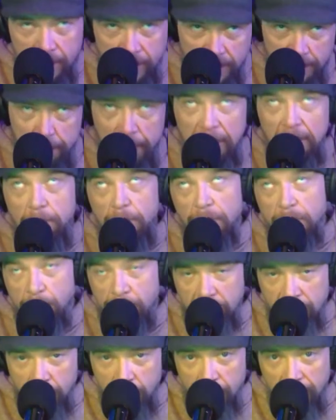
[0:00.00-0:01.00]
speed with
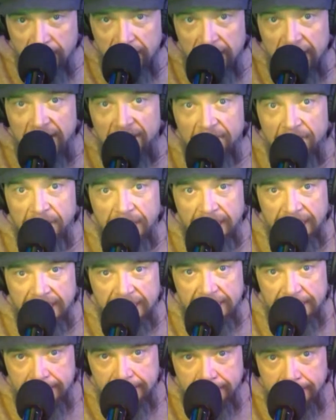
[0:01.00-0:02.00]
which I want to get everything
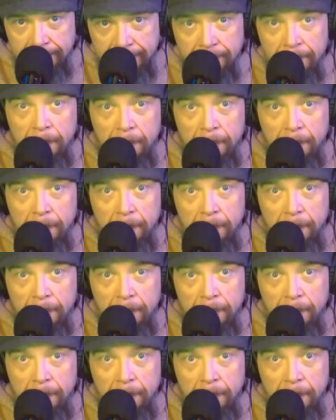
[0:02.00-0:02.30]
done.